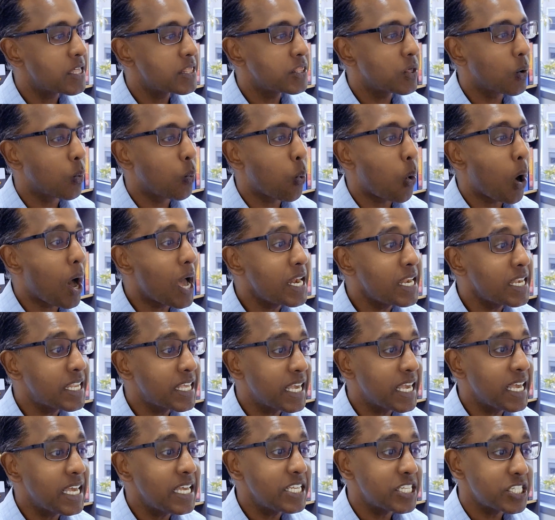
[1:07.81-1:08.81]
The
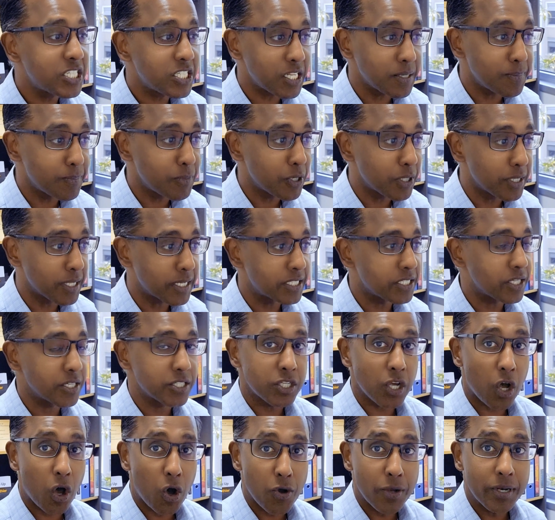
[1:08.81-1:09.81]
one-year stimulus,
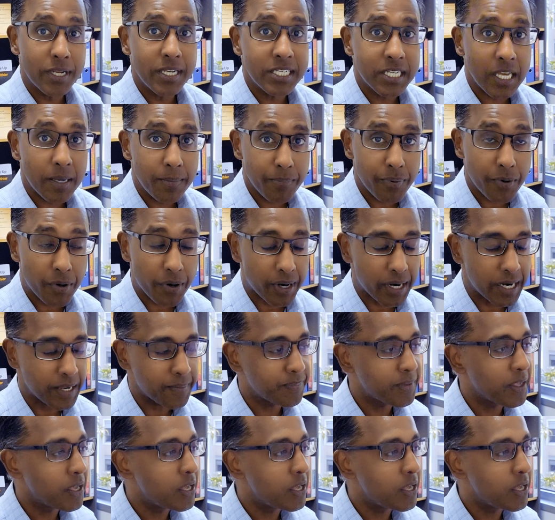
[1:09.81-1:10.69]
it's only temporary,